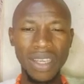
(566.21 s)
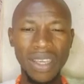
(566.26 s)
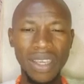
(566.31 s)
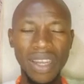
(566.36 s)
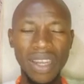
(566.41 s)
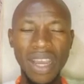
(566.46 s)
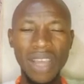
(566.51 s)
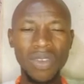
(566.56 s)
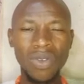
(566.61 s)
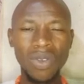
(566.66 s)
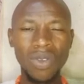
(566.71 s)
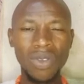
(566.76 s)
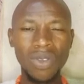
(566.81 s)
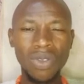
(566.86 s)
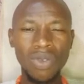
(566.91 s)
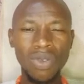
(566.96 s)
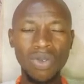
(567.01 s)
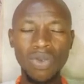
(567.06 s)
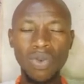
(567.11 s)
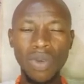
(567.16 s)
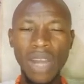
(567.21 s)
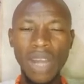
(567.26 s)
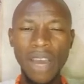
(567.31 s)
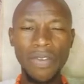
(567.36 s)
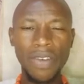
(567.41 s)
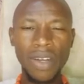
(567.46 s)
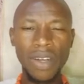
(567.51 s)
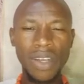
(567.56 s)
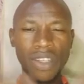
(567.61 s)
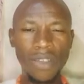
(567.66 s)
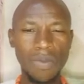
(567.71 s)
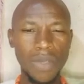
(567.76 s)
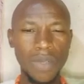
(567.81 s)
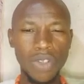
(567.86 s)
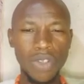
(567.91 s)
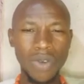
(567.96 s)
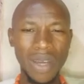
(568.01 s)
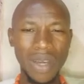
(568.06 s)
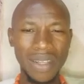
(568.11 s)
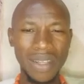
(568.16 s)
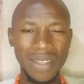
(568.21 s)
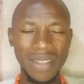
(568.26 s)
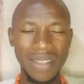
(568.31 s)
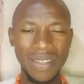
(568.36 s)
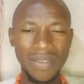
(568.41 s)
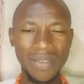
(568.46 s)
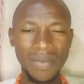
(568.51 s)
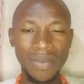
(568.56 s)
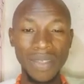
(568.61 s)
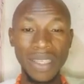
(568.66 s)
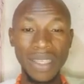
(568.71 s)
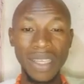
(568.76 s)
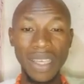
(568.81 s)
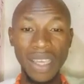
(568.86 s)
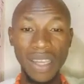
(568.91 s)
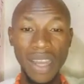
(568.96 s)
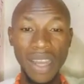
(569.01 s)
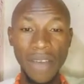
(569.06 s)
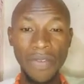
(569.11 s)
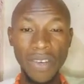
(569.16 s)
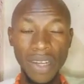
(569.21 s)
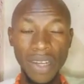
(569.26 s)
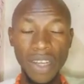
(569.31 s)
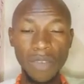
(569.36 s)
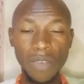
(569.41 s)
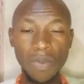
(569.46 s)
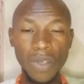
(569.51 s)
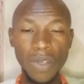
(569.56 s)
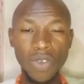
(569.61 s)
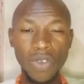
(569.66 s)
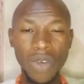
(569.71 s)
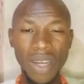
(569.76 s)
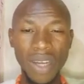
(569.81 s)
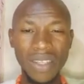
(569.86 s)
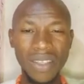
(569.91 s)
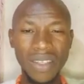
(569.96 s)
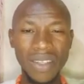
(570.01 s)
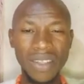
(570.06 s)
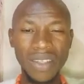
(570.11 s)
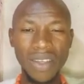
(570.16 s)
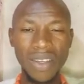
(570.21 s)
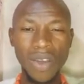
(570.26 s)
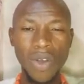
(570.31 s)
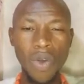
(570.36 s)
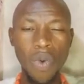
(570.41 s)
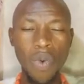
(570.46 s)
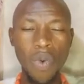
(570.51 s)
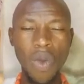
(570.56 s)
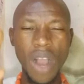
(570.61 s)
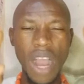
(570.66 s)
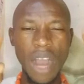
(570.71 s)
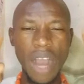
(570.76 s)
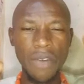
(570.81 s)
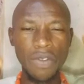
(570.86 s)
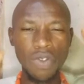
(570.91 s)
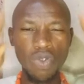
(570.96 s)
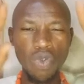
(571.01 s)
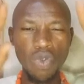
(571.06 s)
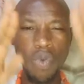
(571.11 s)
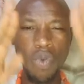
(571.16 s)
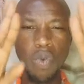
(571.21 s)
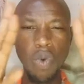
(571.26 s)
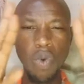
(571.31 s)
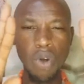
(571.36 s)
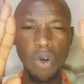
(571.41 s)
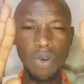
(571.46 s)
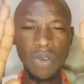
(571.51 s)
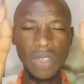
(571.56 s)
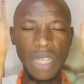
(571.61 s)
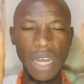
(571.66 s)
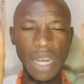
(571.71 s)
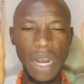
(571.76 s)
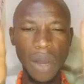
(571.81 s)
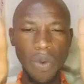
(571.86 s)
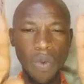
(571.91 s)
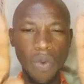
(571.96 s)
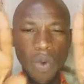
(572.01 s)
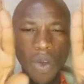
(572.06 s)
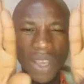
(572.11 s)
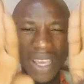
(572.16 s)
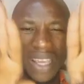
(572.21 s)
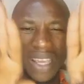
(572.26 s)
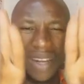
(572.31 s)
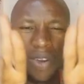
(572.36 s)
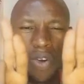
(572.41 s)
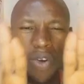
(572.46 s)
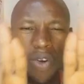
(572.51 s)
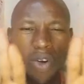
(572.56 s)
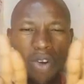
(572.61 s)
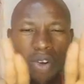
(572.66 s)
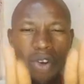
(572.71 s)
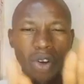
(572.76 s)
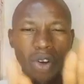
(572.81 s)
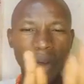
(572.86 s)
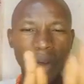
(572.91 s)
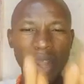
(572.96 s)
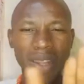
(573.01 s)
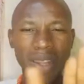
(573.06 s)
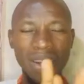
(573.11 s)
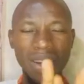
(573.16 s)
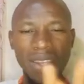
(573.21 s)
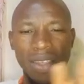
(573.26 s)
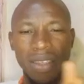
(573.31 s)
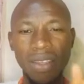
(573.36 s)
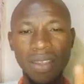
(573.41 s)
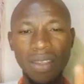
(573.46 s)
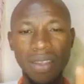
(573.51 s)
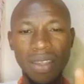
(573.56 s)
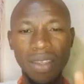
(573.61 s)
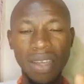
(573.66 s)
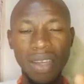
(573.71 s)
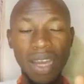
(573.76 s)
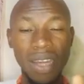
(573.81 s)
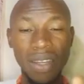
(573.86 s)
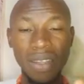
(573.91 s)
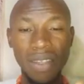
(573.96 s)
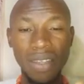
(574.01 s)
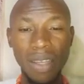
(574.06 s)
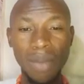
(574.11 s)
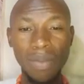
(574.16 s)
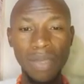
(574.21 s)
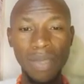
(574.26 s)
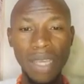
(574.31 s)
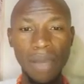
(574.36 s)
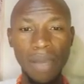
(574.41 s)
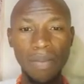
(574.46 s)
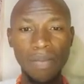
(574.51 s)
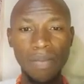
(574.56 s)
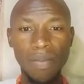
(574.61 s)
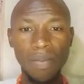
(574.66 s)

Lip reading: It has nothing to do with African spirituality. In African spirituality, we have two worlds that are working concurrently at the same time.